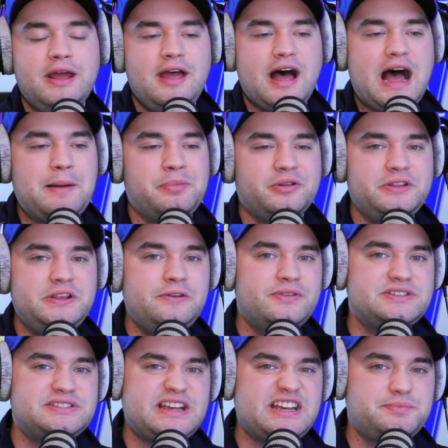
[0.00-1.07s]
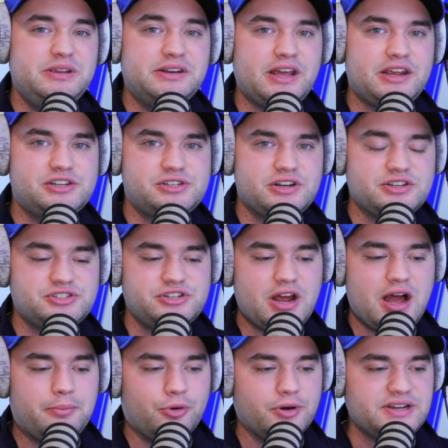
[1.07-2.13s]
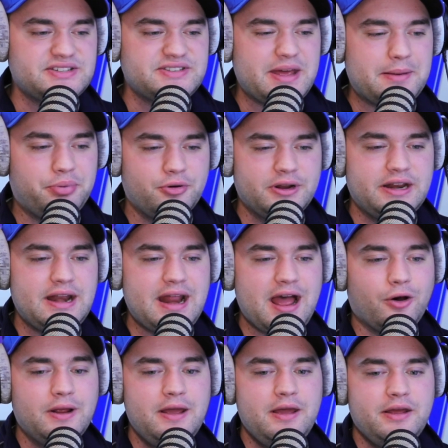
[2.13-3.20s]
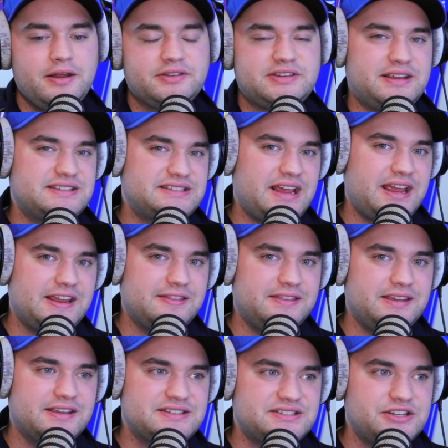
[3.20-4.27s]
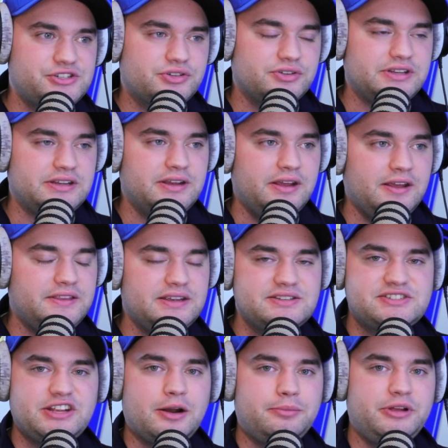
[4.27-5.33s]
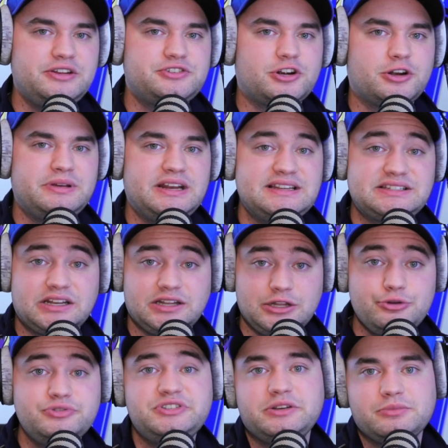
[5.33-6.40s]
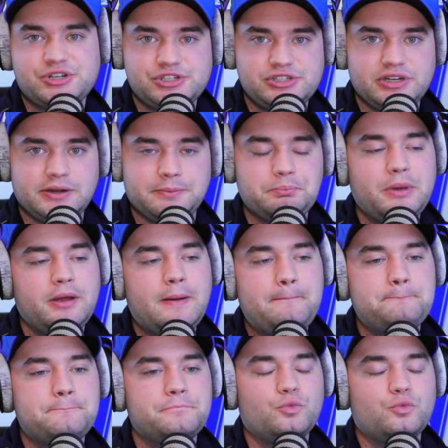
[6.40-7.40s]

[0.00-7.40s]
I believe it's SB Nation, it's John Boys, that put it out saying essentially the NCAA tournament is a losing machine. Would